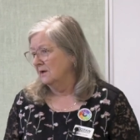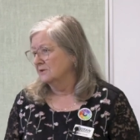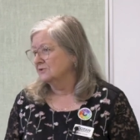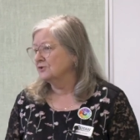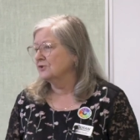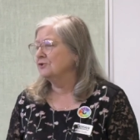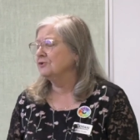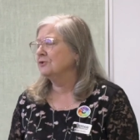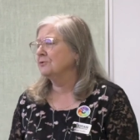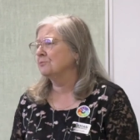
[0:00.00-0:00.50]

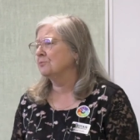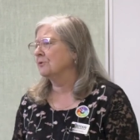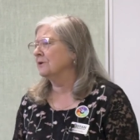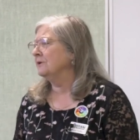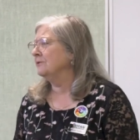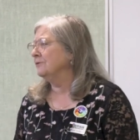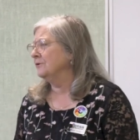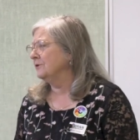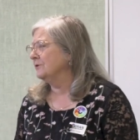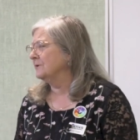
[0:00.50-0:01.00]
So you can
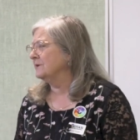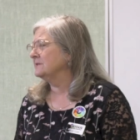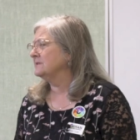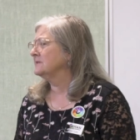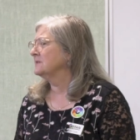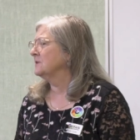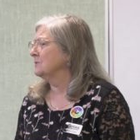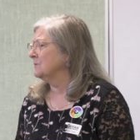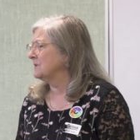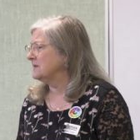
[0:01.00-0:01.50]
preview it,
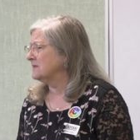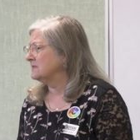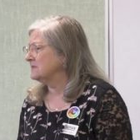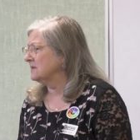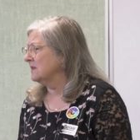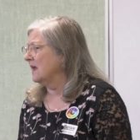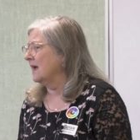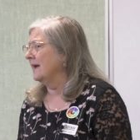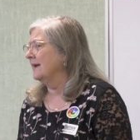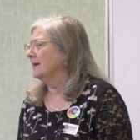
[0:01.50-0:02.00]
see what it's
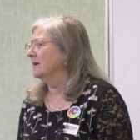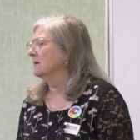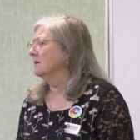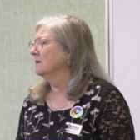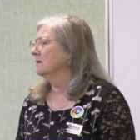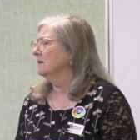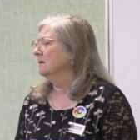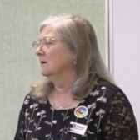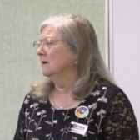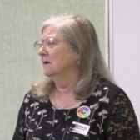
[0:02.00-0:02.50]
like,
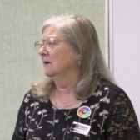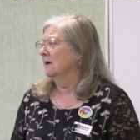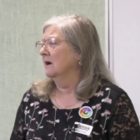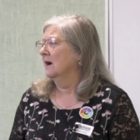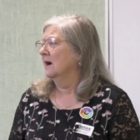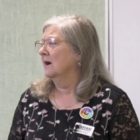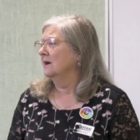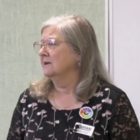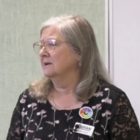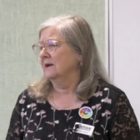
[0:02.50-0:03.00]

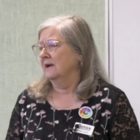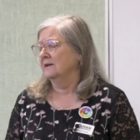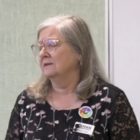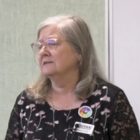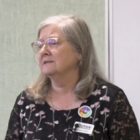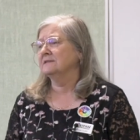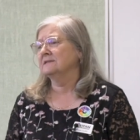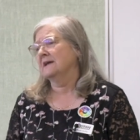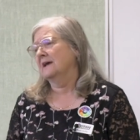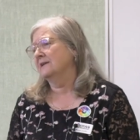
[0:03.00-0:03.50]
uh, and
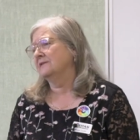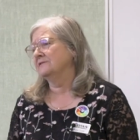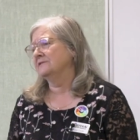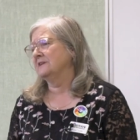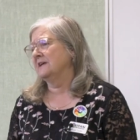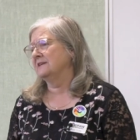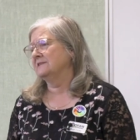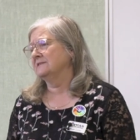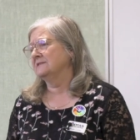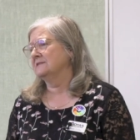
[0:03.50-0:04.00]
decide if
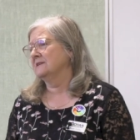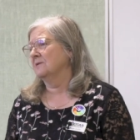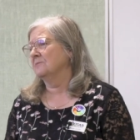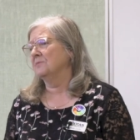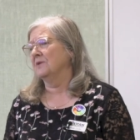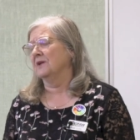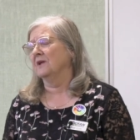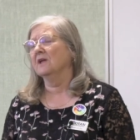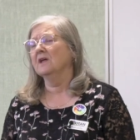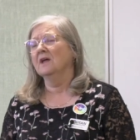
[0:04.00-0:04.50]
that's
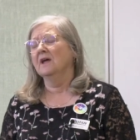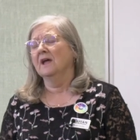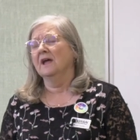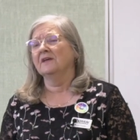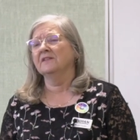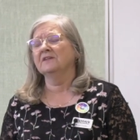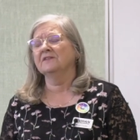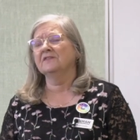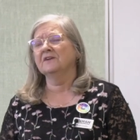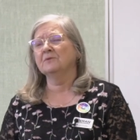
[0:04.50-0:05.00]
something.
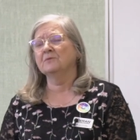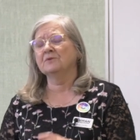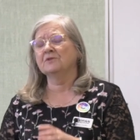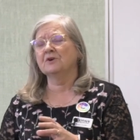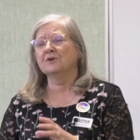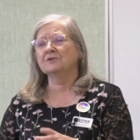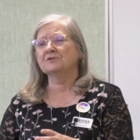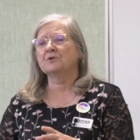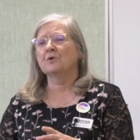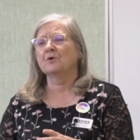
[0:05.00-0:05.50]
And the thing with
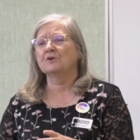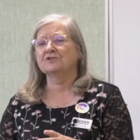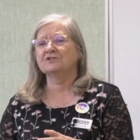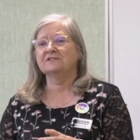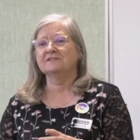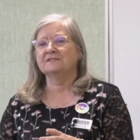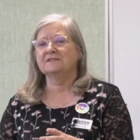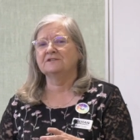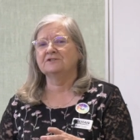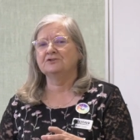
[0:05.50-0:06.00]
those
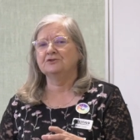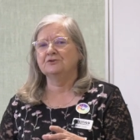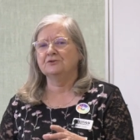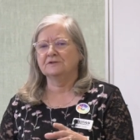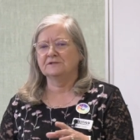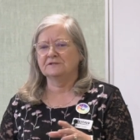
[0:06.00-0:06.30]
courses is you